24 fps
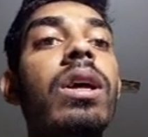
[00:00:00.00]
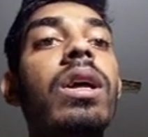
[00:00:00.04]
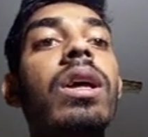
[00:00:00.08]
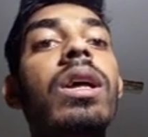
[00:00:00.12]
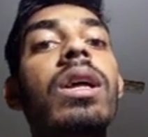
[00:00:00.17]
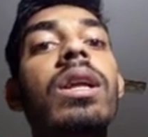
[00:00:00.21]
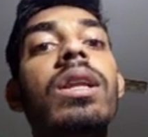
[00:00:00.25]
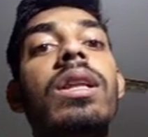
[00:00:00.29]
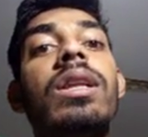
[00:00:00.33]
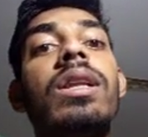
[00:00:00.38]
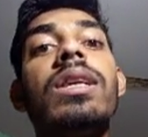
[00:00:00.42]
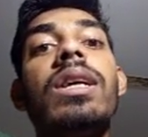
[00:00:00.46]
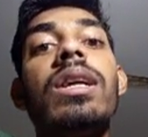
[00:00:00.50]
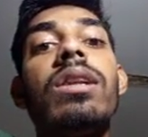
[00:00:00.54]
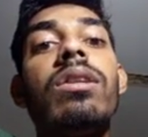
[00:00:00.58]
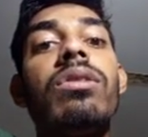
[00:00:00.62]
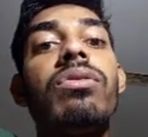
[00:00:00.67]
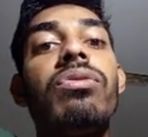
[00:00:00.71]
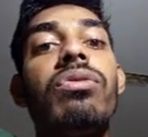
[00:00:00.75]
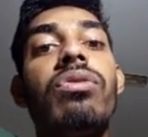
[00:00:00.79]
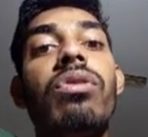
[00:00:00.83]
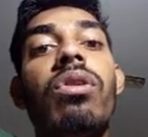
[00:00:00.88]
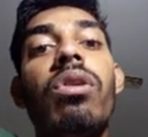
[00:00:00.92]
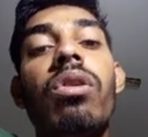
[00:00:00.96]
these are the
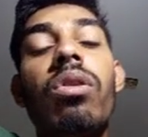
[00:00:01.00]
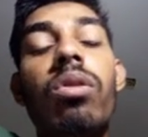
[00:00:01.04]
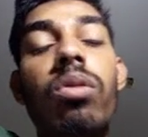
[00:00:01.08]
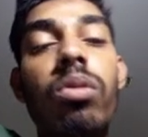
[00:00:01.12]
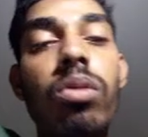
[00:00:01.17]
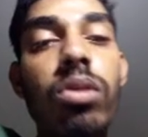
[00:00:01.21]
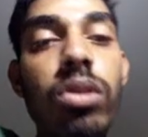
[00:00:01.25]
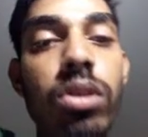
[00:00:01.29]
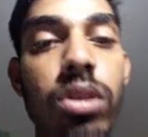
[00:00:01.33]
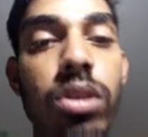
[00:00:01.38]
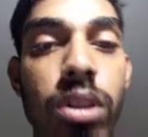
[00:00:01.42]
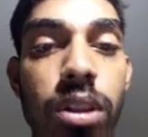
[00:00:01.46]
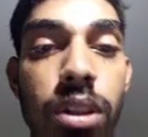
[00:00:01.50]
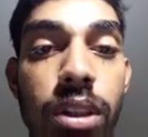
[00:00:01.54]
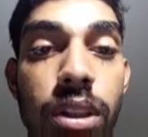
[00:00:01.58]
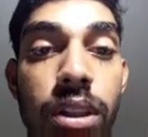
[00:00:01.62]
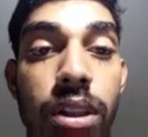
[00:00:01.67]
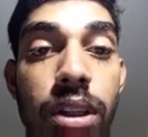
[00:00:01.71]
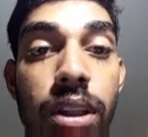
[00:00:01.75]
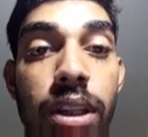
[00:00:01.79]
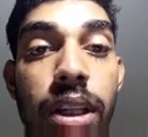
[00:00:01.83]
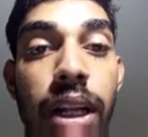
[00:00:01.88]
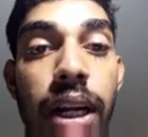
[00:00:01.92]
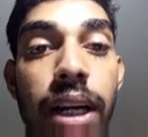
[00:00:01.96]
4 rules
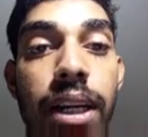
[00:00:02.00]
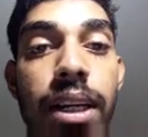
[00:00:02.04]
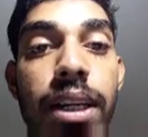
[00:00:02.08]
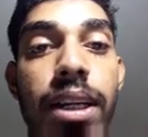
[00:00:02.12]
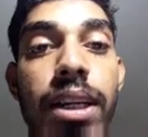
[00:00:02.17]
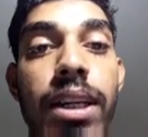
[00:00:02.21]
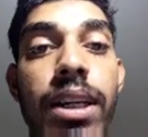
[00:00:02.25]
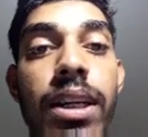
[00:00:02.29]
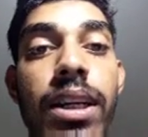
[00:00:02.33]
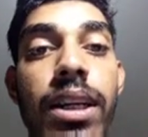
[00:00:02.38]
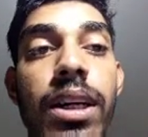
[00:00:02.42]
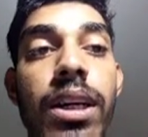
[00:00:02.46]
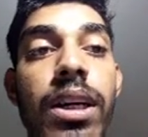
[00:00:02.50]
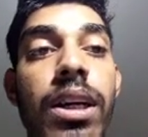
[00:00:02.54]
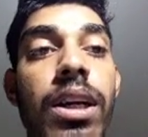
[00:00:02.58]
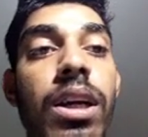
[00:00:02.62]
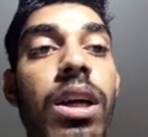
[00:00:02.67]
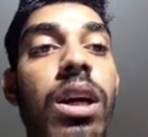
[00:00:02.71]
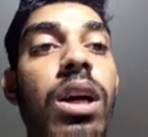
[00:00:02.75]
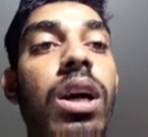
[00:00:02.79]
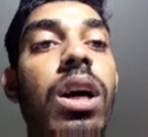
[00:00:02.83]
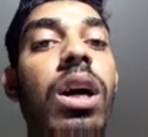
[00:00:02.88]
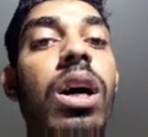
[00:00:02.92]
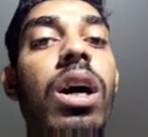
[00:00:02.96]
that
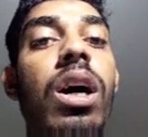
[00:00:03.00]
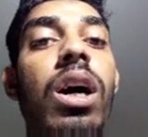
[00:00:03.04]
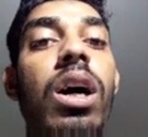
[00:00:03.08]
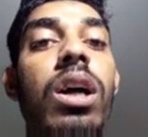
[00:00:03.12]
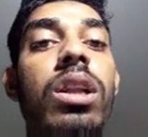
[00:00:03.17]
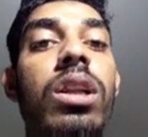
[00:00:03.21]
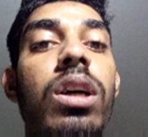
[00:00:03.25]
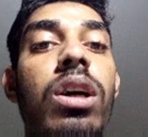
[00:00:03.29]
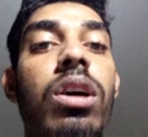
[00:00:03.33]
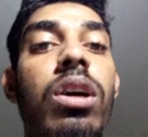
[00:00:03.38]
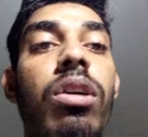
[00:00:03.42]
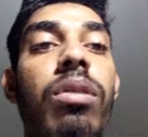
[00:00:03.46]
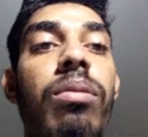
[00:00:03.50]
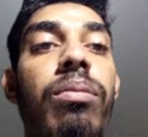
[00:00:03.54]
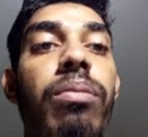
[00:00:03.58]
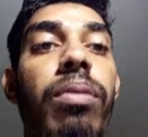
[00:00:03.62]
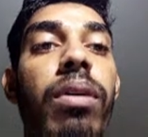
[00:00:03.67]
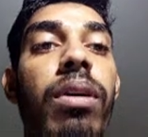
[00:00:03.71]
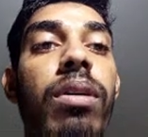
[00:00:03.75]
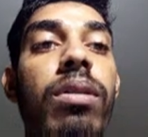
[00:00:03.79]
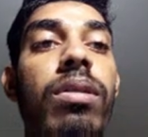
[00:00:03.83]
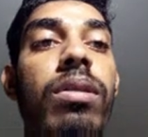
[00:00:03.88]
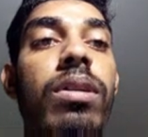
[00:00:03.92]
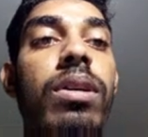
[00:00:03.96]
the
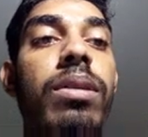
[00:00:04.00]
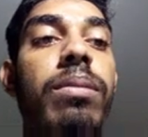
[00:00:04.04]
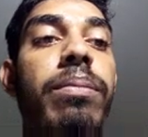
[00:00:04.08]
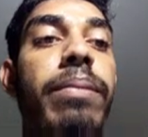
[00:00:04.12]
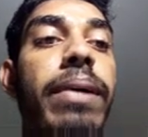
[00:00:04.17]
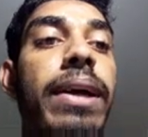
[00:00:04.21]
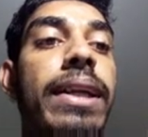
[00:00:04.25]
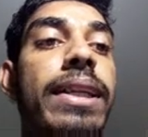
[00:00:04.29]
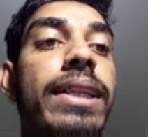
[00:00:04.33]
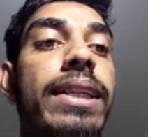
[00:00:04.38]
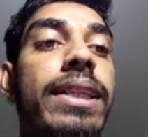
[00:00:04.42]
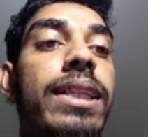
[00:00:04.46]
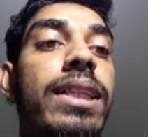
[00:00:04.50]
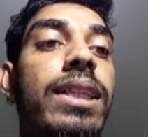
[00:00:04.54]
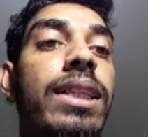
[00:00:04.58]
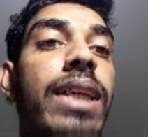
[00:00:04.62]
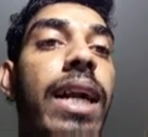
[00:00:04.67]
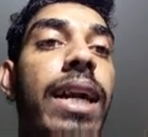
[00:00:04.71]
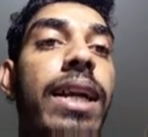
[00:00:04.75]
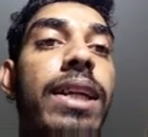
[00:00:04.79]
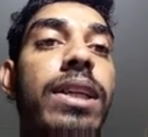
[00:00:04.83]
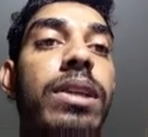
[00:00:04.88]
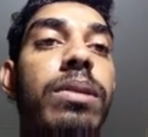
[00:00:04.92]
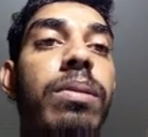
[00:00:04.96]
compound benzene
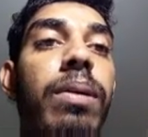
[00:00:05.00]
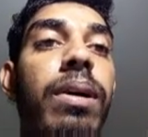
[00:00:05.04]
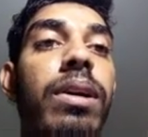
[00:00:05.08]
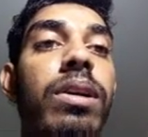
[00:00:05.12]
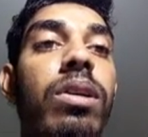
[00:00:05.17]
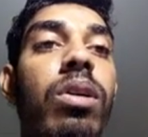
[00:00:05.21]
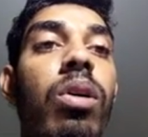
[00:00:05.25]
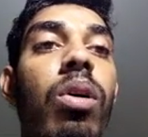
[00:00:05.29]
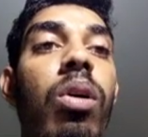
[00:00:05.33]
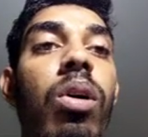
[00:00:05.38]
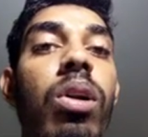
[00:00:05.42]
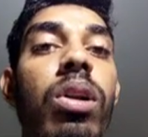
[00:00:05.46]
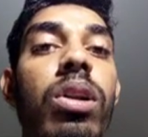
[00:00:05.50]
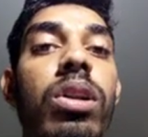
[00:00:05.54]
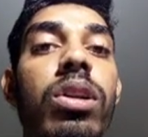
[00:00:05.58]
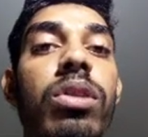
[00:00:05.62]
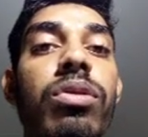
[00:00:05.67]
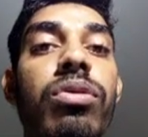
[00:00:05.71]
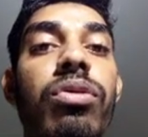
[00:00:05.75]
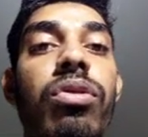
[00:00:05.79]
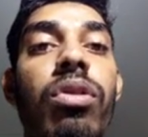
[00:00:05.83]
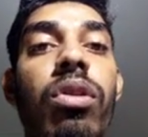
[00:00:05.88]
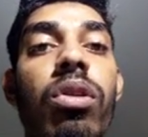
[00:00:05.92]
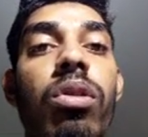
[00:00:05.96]
satisfies all the
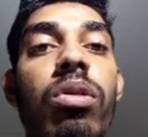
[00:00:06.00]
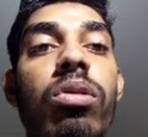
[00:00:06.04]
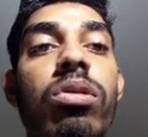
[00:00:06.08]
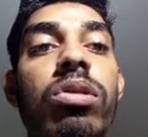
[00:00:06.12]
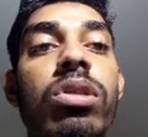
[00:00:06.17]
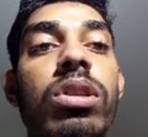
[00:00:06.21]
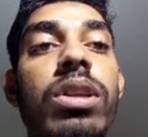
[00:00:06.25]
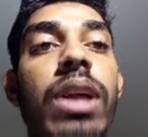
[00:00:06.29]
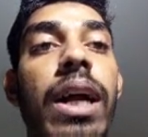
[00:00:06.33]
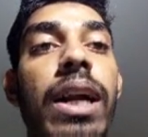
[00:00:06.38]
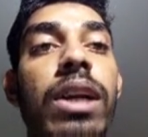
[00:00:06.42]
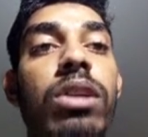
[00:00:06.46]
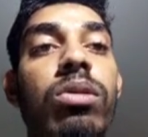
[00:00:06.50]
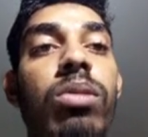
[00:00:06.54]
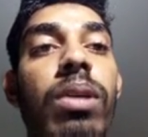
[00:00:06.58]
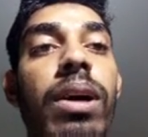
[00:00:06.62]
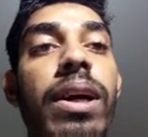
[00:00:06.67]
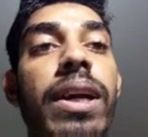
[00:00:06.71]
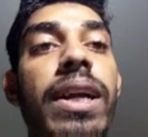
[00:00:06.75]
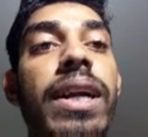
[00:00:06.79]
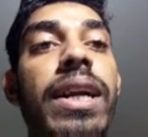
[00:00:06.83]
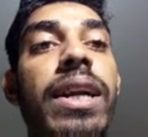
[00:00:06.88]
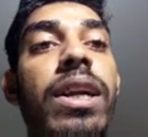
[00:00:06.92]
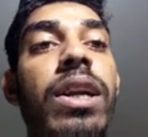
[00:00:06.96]
4 rules. That's why it
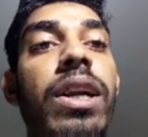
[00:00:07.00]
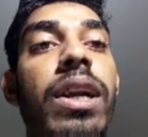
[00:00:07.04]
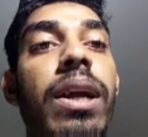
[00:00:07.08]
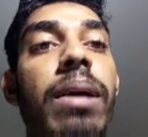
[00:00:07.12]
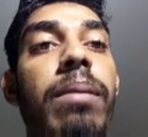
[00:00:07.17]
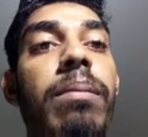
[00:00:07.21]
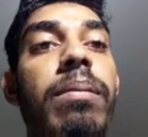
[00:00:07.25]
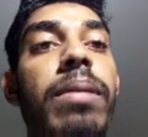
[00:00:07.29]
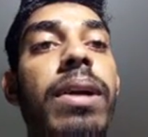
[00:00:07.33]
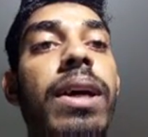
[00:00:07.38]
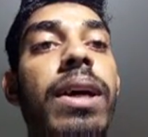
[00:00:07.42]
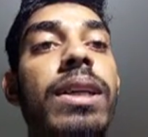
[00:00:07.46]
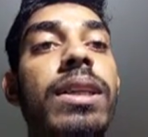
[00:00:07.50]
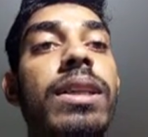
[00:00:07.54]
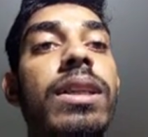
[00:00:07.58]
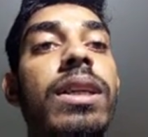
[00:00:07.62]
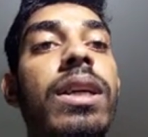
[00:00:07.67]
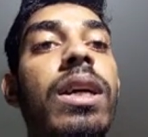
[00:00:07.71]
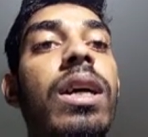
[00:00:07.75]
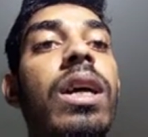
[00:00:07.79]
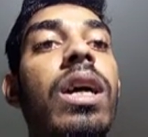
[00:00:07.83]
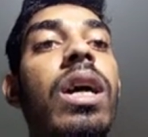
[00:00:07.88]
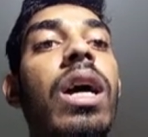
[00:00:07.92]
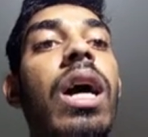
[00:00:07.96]
named as
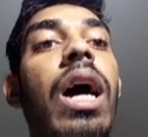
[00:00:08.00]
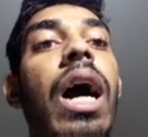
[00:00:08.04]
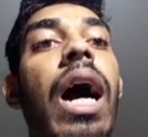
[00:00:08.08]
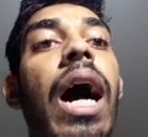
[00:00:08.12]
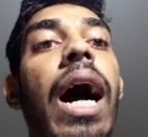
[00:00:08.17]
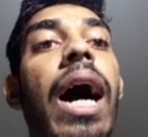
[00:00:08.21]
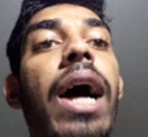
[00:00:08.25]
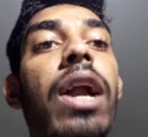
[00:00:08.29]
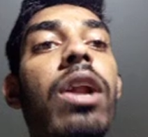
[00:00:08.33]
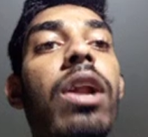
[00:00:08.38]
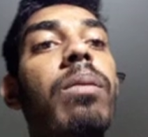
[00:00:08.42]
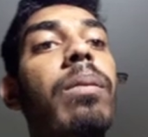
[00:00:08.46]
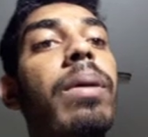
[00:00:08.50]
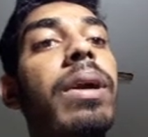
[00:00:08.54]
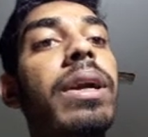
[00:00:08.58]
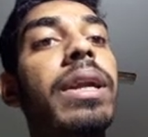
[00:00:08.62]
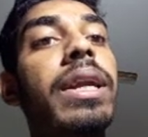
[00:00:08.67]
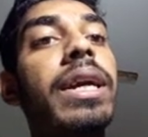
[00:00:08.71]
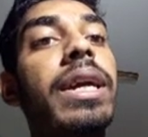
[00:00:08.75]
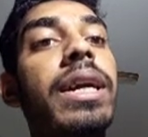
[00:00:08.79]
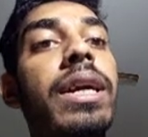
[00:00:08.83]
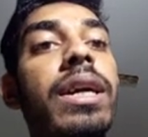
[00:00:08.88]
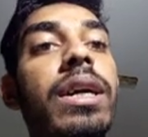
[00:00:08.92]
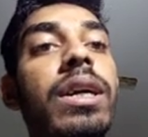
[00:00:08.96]
aromatic
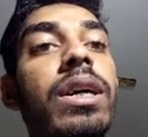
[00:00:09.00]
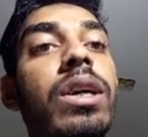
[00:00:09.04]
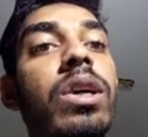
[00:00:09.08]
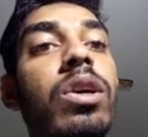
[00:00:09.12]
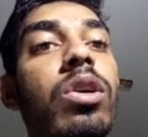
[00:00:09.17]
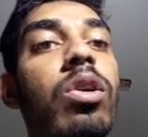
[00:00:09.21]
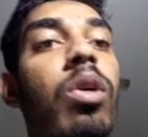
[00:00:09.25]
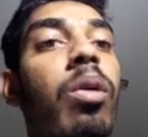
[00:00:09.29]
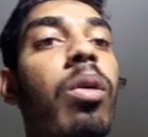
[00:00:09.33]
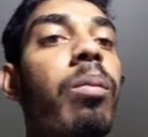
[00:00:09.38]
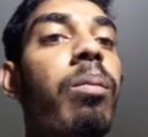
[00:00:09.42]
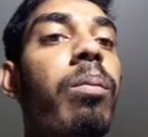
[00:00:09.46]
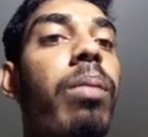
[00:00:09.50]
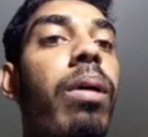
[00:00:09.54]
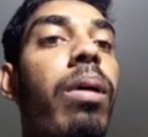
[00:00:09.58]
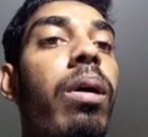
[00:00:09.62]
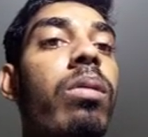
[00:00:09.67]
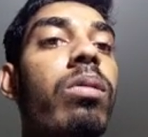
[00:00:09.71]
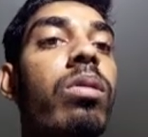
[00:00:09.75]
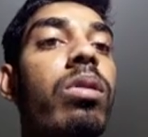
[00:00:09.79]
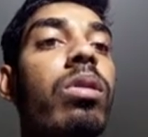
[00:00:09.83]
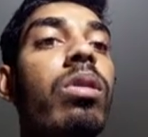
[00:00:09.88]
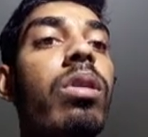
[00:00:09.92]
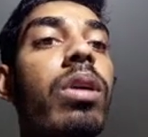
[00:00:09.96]
compound.
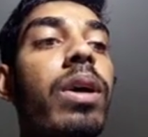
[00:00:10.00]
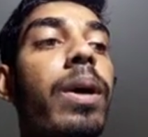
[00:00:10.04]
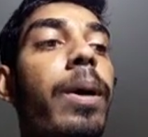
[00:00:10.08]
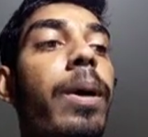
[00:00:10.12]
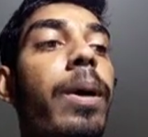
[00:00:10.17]
Okay,